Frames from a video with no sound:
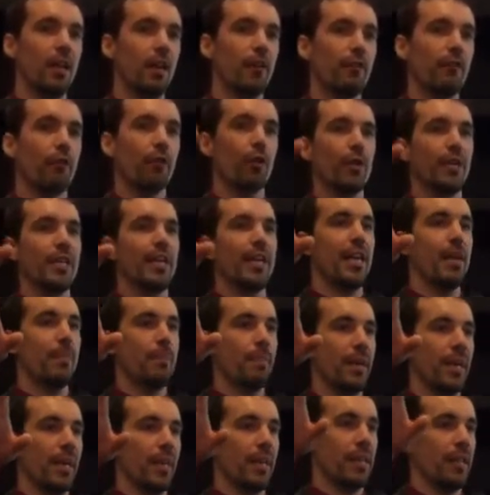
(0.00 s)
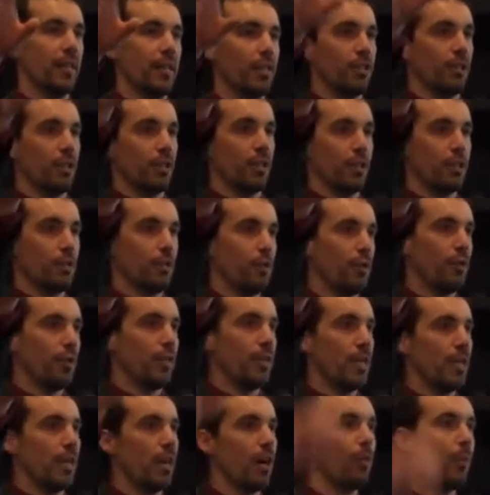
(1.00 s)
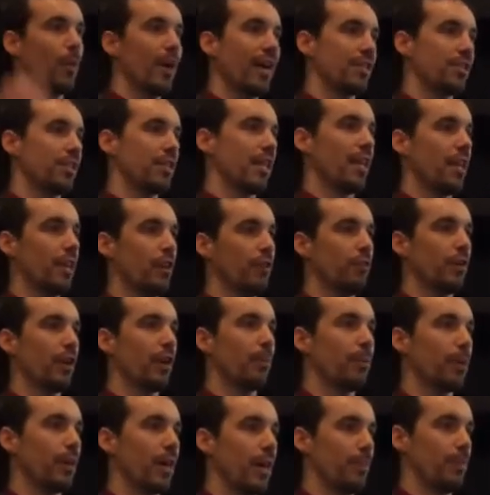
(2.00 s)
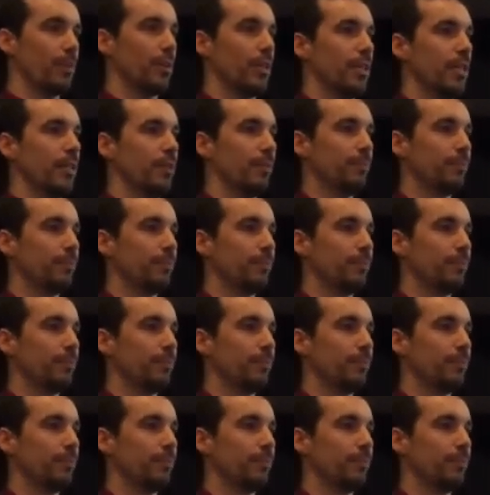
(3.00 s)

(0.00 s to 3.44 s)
48-bed addition to the west end of our property.